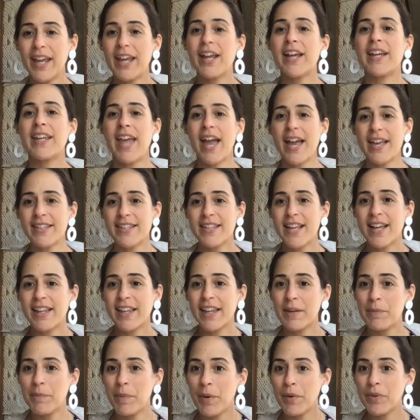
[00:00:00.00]
yes, I
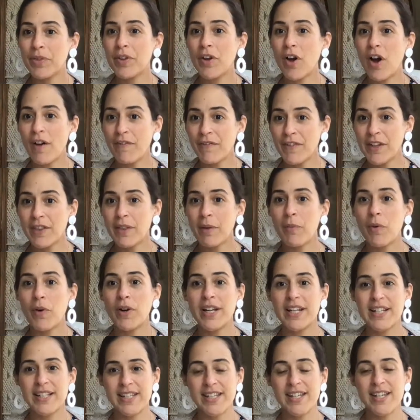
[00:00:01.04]
like both coffee in the
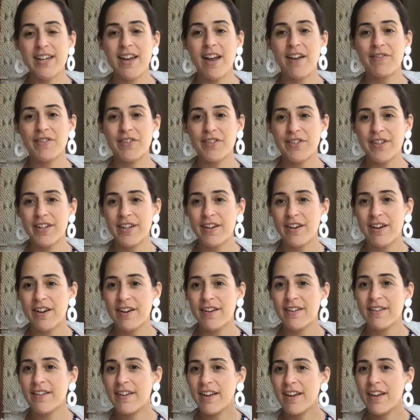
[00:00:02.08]
morning, tea after
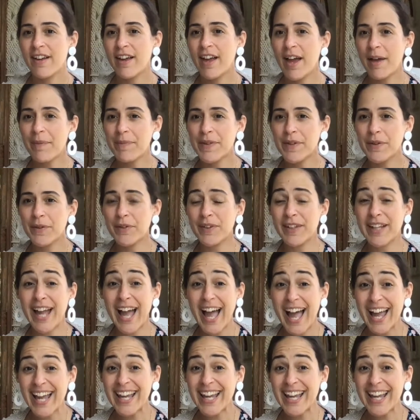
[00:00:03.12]
dinner. Absolutely.